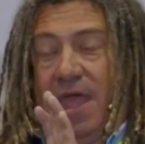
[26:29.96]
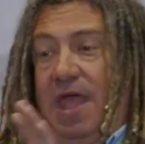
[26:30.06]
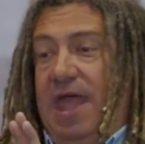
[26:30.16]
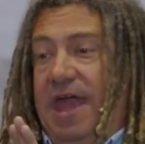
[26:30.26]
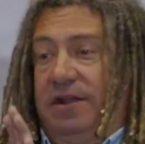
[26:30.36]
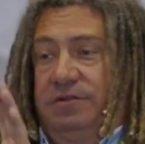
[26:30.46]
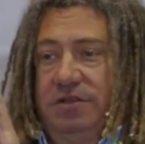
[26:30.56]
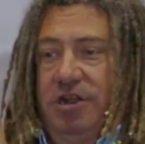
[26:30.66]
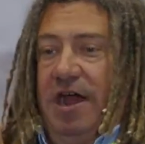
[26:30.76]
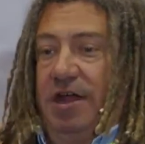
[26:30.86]
And
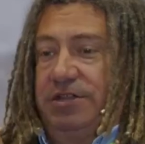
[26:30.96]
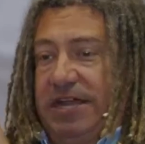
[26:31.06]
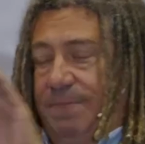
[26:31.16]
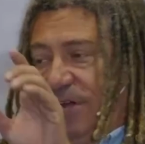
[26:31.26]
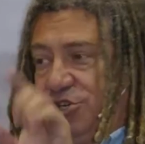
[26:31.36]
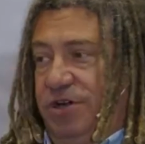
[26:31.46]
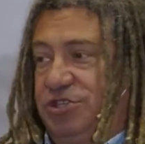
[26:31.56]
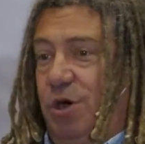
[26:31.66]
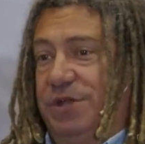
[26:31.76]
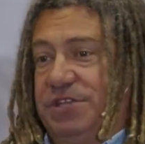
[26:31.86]
you know how you take a picture and it's
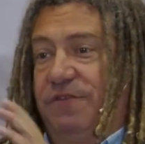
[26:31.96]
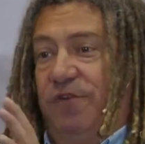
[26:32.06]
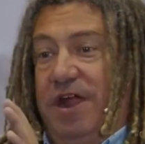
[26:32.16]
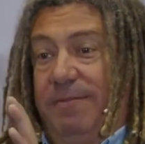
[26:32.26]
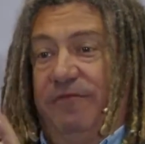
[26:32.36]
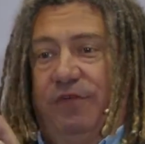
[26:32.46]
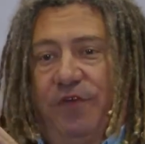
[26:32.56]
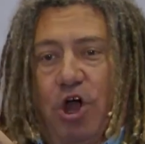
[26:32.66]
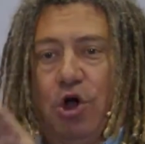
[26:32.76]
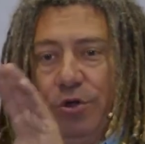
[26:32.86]
always in the frame of your
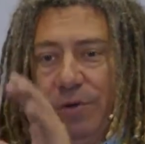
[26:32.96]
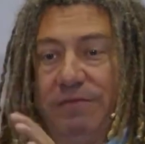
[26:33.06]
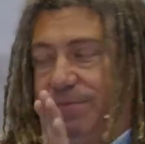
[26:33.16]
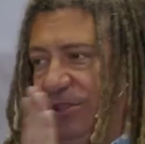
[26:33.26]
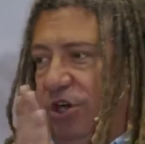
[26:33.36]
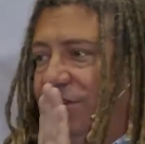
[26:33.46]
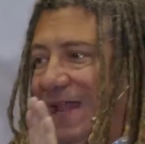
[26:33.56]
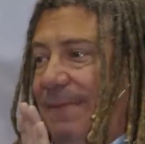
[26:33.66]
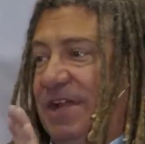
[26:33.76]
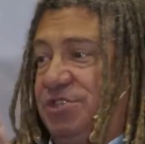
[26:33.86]
phone, or whatever, but there are
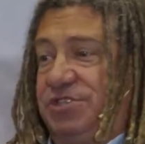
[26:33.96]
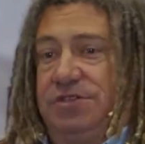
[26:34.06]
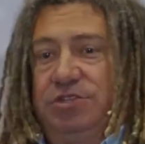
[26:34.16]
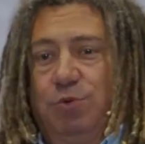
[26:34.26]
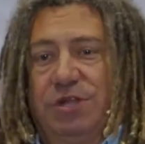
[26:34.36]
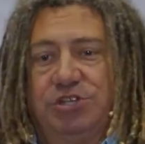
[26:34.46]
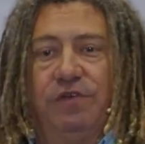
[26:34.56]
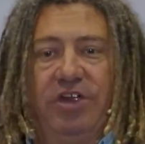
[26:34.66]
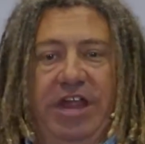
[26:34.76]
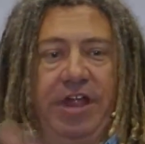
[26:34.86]
limits to what's
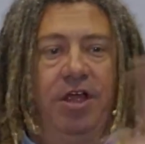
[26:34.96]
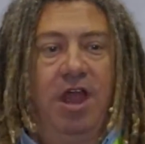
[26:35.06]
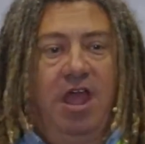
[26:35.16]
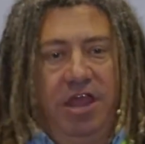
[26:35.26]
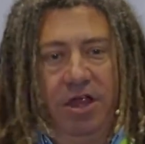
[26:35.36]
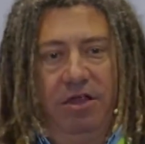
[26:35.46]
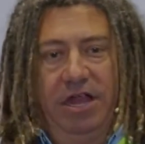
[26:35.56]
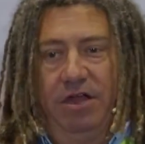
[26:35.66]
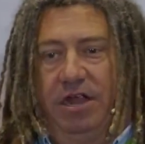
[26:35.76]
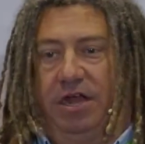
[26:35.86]
over here, here,
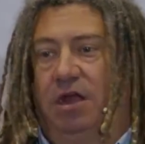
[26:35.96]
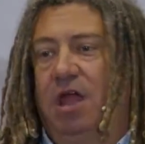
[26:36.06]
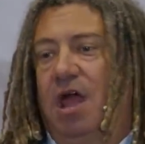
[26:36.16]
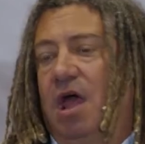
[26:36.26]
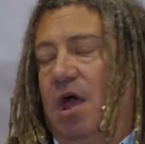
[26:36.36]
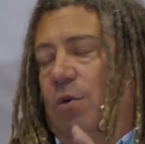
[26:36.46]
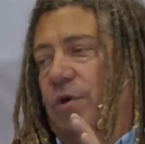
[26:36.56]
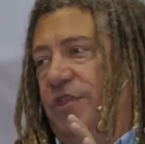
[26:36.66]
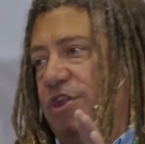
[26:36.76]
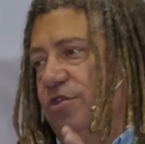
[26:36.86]
here, here.
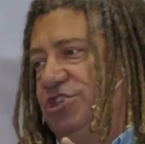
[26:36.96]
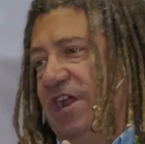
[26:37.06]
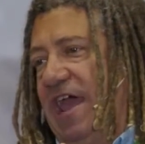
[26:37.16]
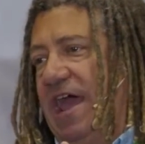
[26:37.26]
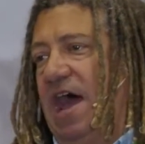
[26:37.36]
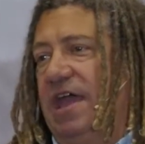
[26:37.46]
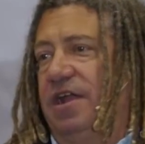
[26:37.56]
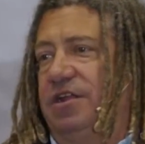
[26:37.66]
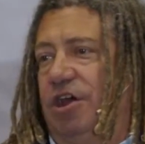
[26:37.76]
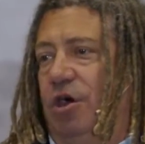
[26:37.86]
With the new Gen AI and
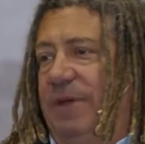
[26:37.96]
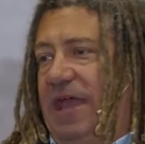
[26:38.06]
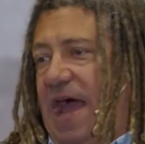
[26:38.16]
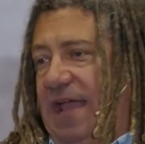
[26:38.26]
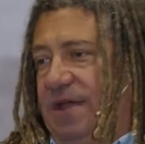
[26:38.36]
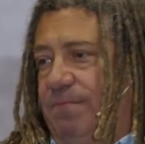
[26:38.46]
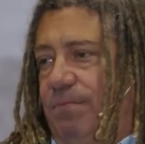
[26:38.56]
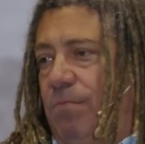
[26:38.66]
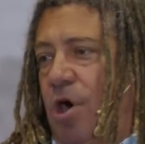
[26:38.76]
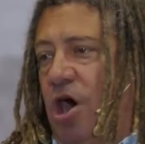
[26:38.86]
Adobe, I can
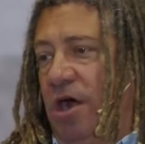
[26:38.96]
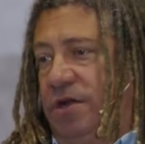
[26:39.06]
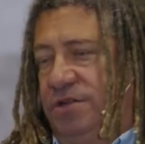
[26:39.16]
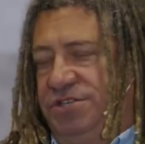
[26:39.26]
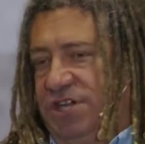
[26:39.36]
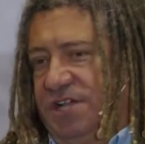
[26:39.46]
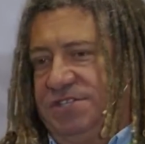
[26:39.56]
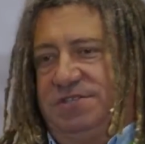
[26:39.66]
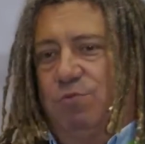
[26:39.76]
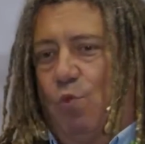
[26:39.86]
mark
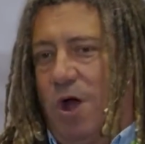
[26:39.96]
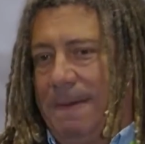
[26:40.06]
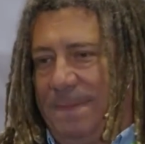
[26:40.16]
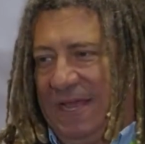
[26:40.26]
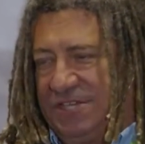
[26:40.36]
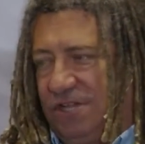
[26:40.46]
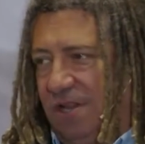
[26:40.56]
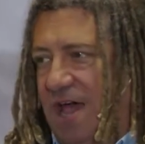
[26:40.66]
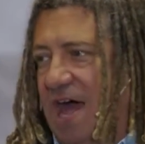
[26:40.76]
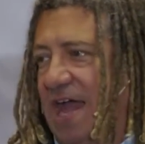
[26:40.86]
just 1 pixel
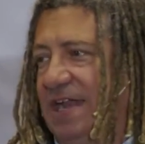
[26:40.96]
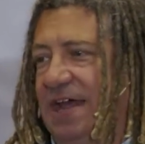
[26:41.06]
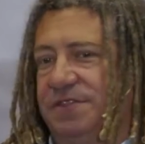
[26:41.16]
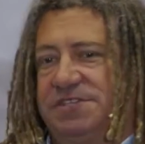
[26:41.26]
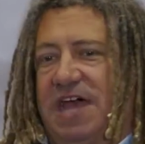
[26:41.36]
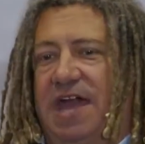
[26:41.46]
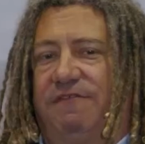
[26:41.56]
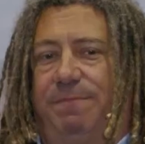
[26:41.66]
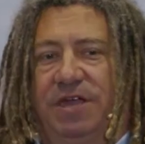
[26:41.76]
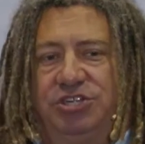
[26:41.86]
line down the side of
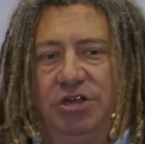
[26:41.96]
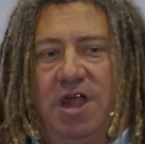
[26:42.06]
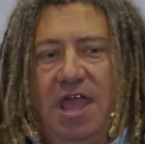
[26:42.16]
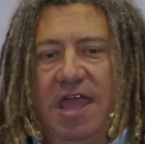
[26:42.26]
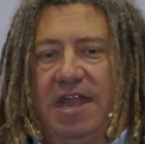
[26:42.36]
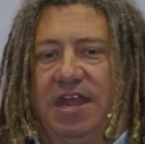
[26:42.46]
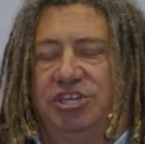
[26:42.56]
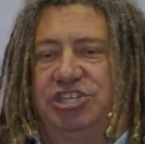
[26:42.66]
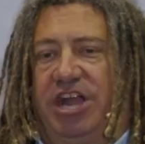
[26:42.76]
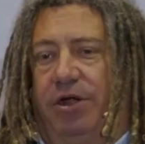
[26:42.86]
a picture and hit
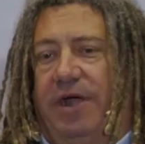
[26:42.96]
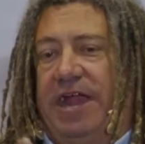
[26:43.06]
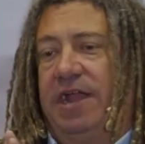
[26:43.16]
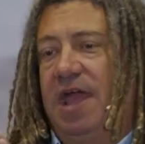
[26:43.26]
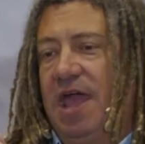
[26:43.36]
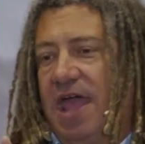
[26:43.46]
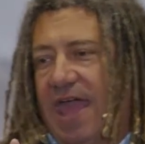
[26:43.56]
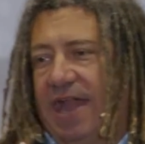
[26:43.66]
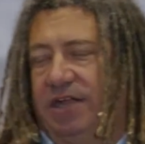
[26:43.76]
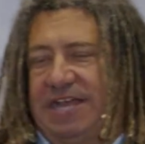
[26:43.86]
generate,
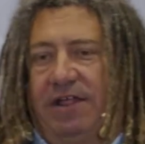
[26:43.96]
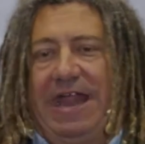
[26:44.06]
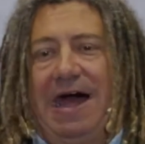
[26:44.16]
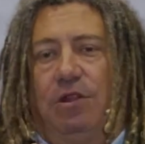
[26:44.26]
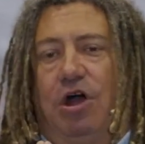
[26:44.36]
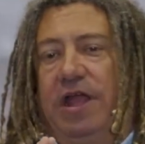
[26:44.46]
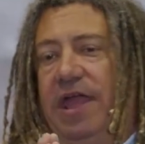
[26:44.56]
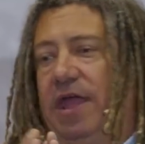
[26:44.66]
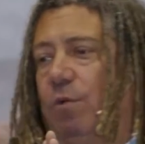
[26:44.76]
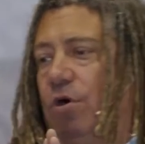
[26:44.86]
and it'll tell it how long.
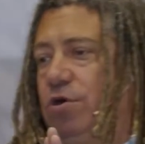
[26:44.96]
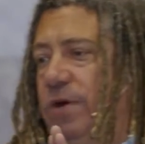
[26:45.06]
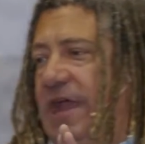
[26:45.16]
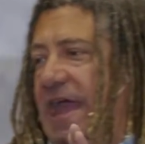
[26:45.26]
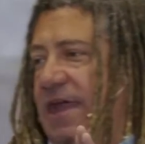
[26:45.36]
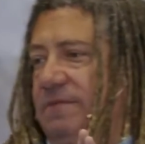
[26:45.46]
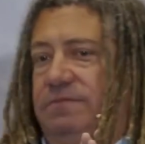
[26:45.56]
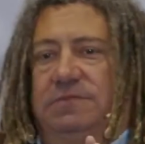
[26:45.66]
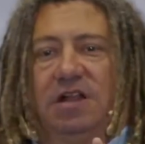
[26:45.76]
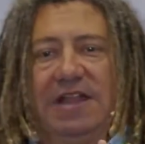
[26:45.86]
It will create
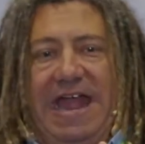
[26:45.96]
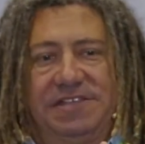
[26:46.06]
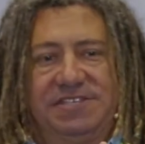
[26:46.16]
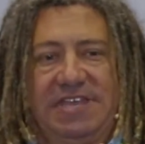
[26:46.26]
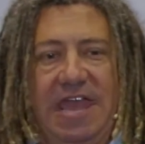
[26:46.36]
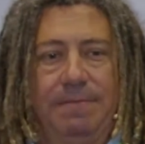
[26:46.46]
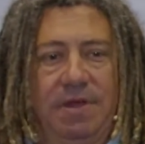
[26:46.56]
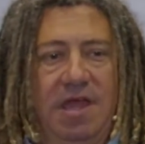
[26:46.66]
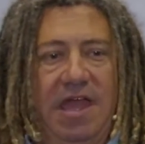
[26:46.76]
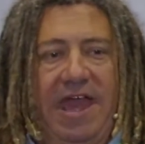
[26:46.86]
a landscape,
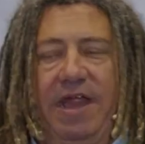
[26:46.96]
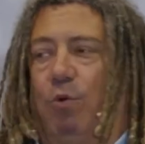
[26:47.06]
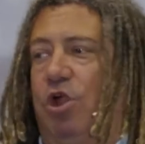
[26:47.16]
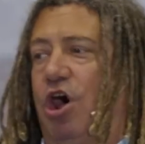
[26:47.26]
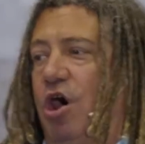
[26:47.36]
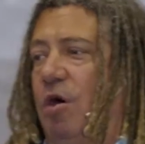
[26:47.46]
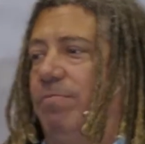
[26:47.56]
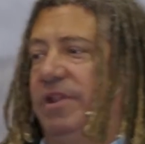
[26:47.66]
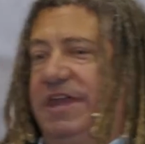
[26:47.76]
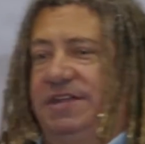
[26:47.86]
and it will all
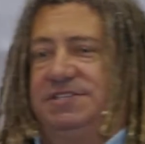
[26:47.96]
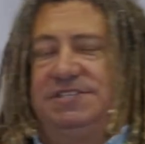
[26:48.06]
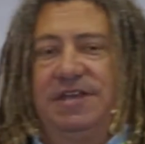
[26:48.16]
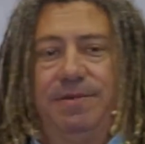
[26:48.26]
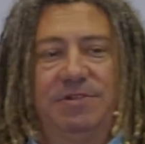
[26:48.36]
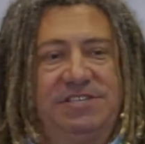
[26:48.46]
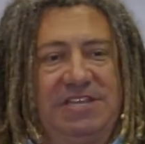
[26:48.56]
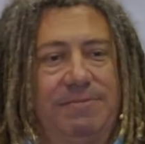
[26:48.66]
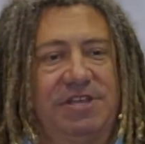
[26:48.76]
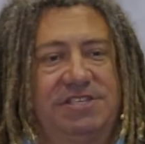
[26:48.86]
bleed
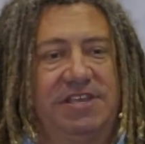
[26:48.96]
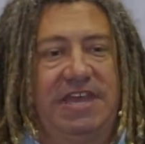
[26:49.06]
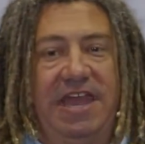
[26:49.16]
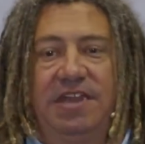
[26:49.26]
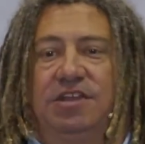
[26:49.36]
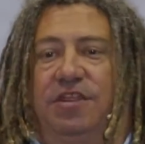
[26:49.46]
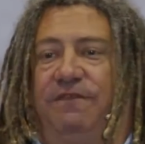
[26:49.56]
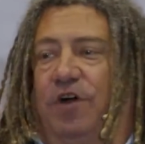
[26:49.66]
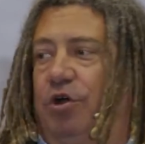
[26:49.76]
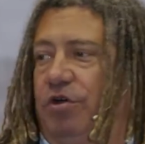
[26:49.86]
seamlessly into the
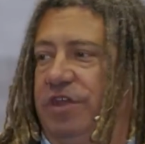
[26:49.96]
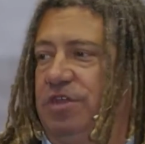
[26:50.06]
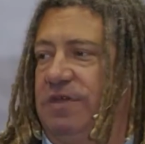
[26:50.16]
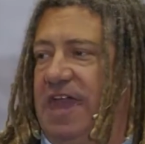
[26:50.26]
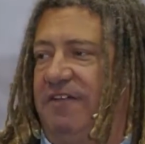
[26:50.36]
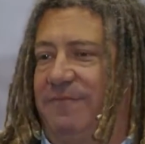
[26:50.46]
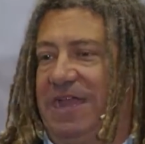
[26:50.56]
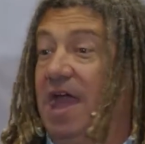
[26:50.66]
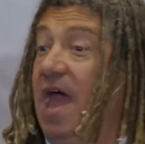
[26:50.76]
photo that you gave me.